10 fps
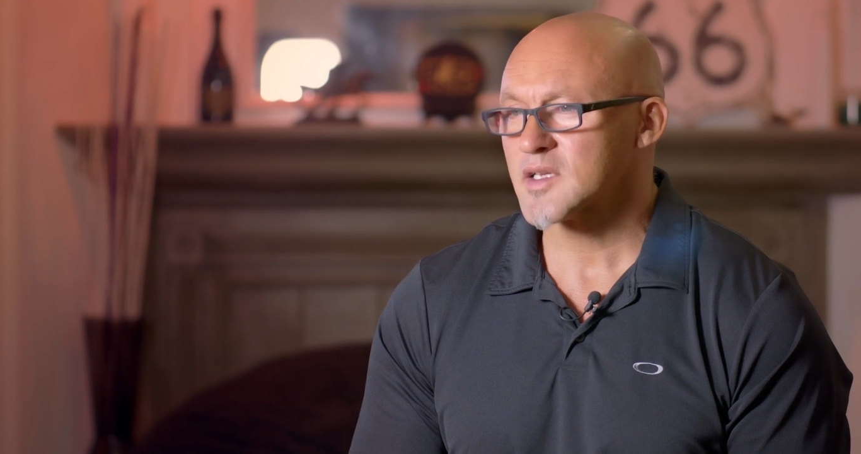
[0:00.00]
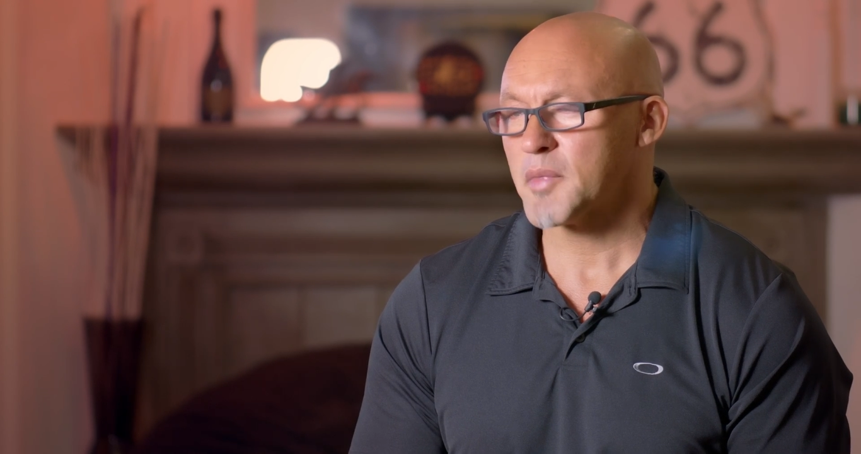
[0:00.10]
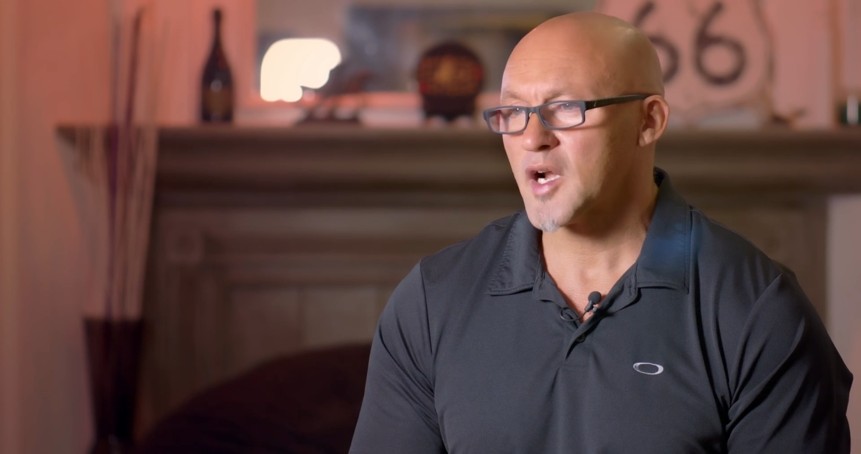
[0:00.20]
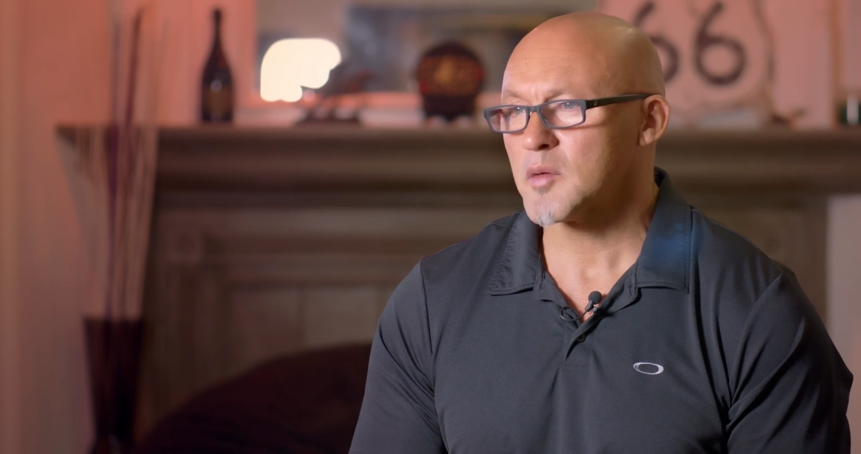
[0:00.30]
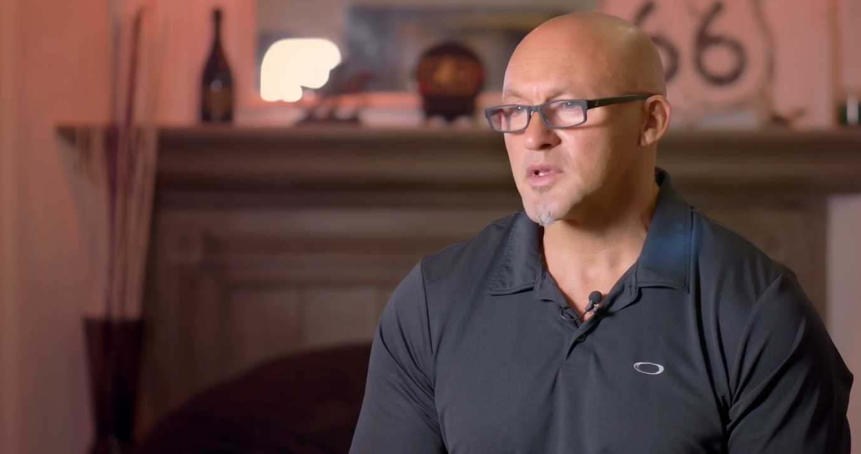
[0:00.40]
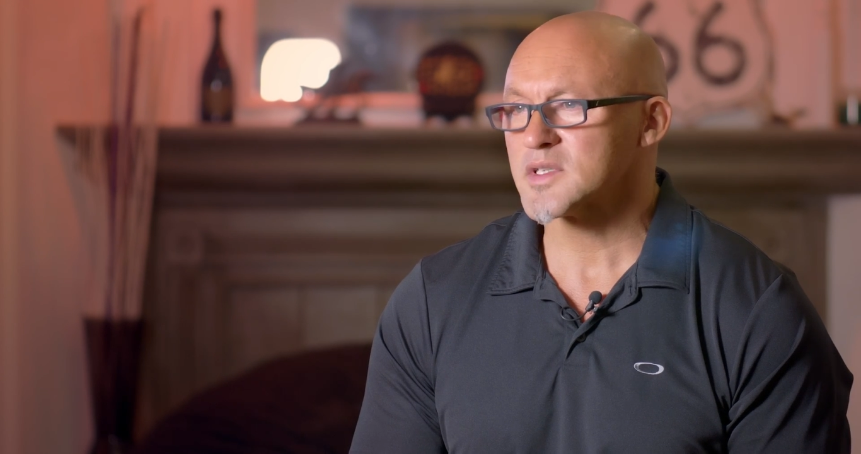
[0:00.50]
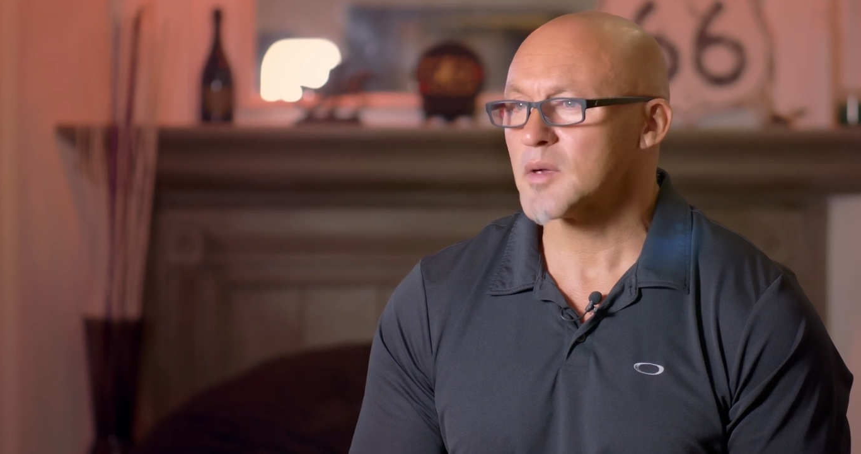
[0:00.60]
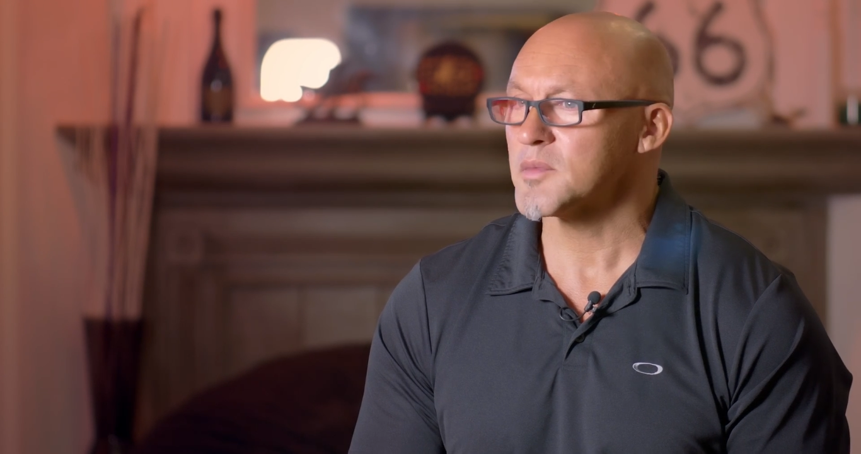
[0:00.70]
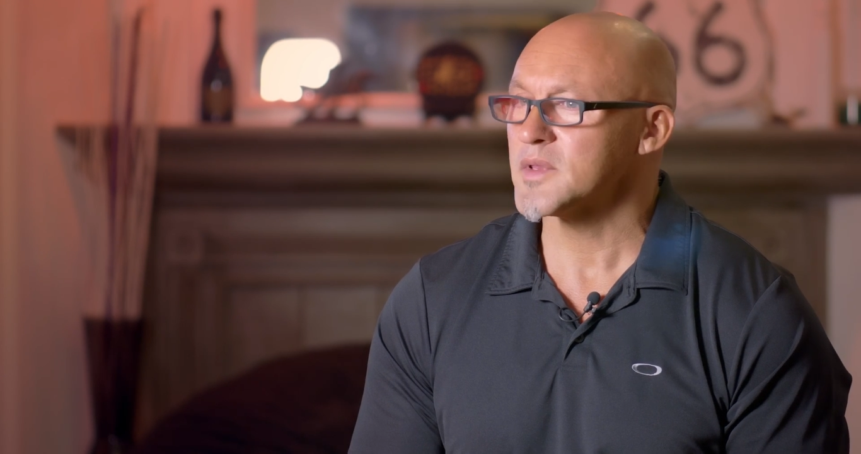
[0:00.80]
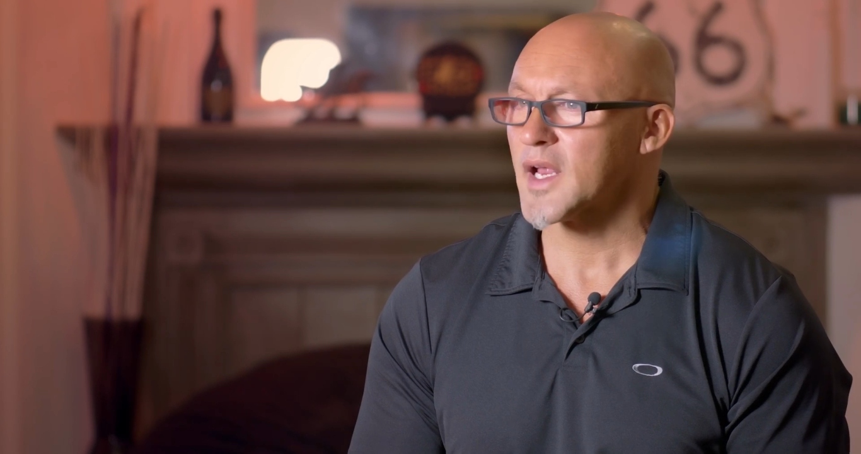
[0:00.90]
comparable to
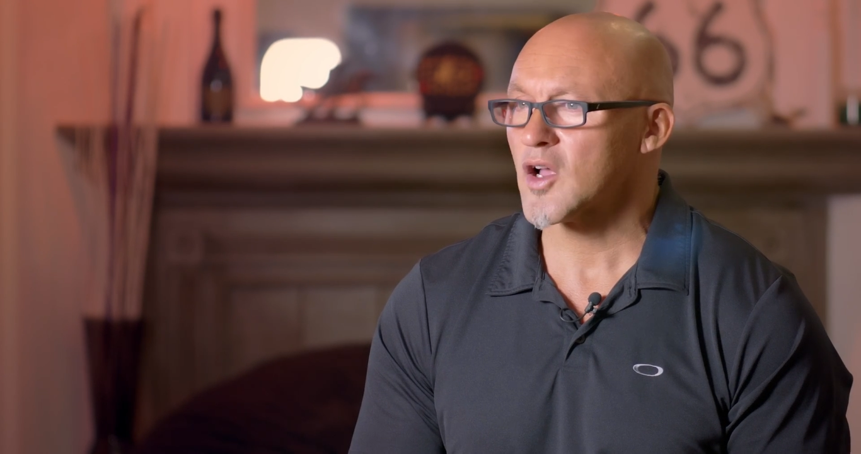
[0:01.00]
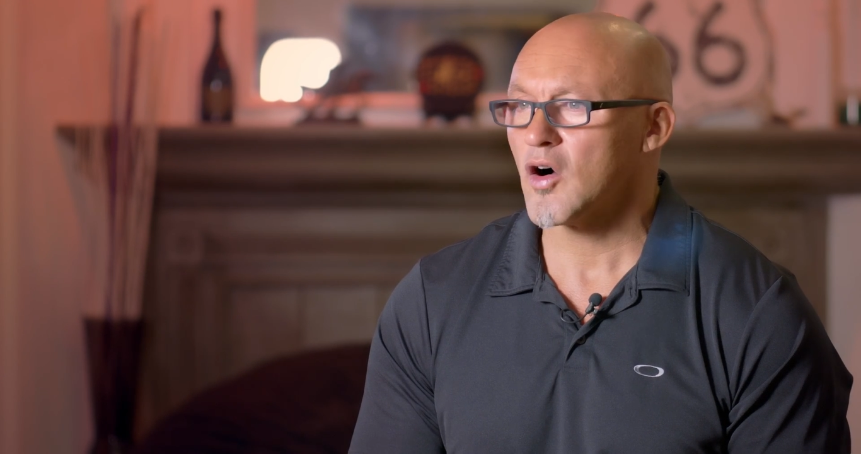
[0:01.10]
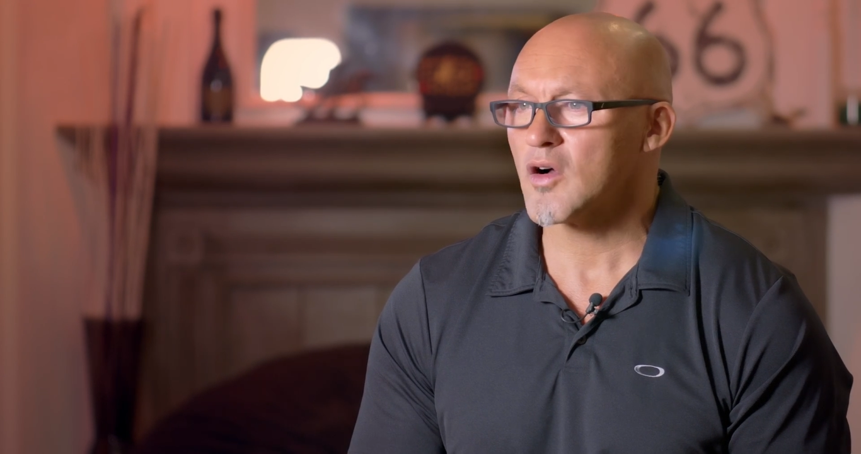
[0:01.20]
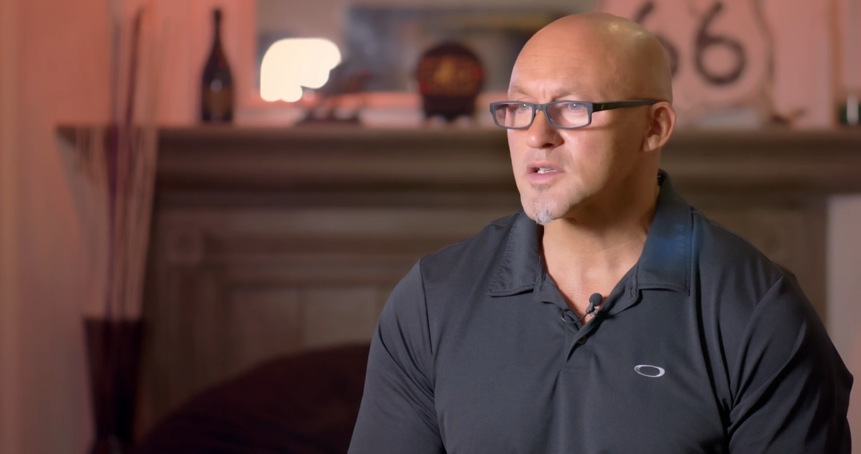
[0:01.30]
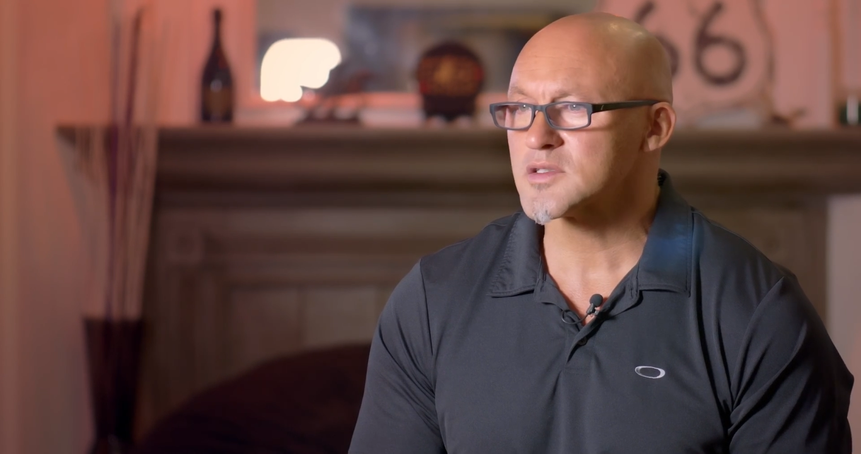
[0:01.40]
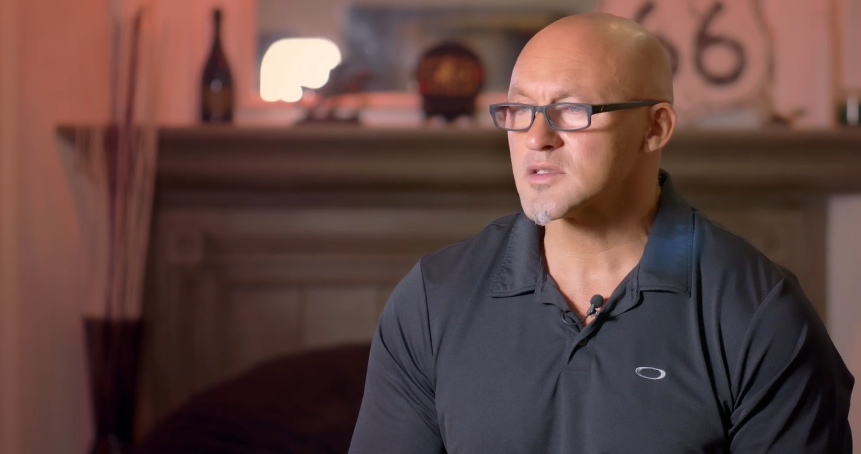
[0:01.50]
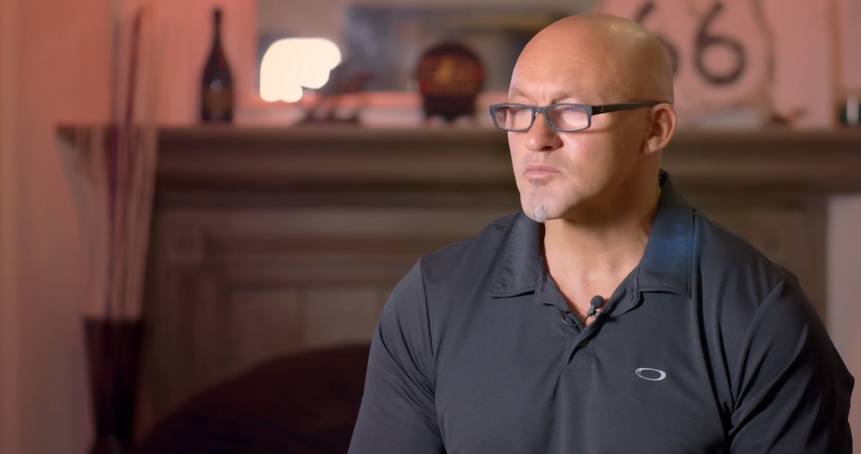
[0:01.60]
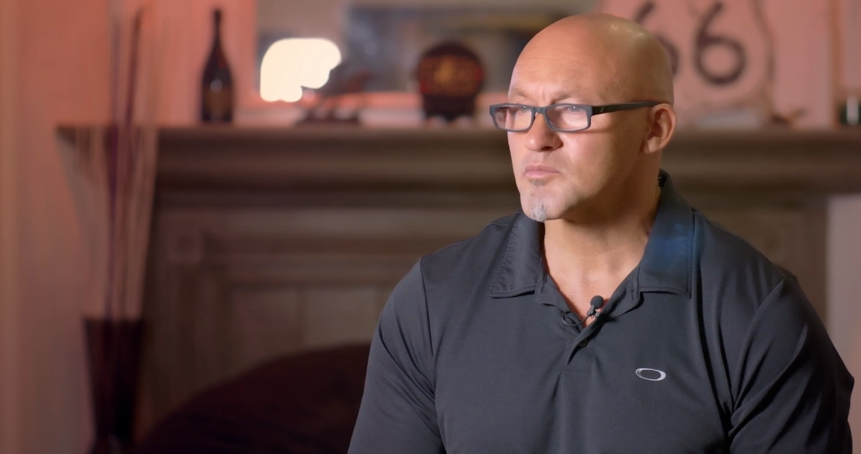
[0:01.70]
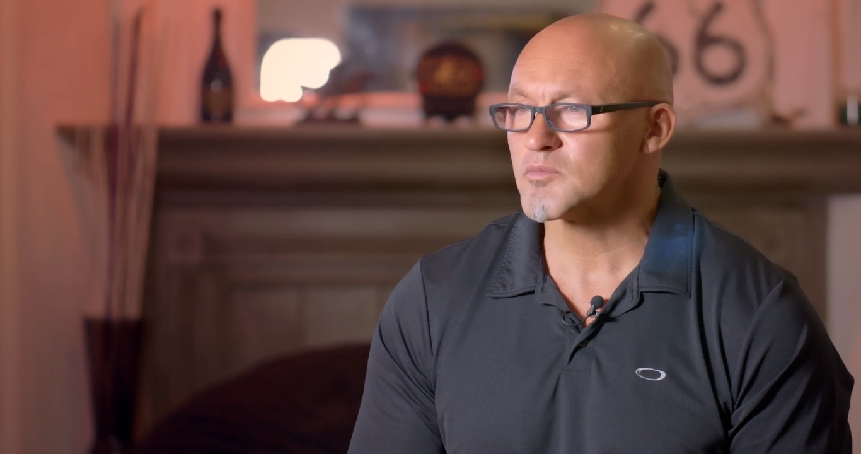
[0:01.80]
something that costs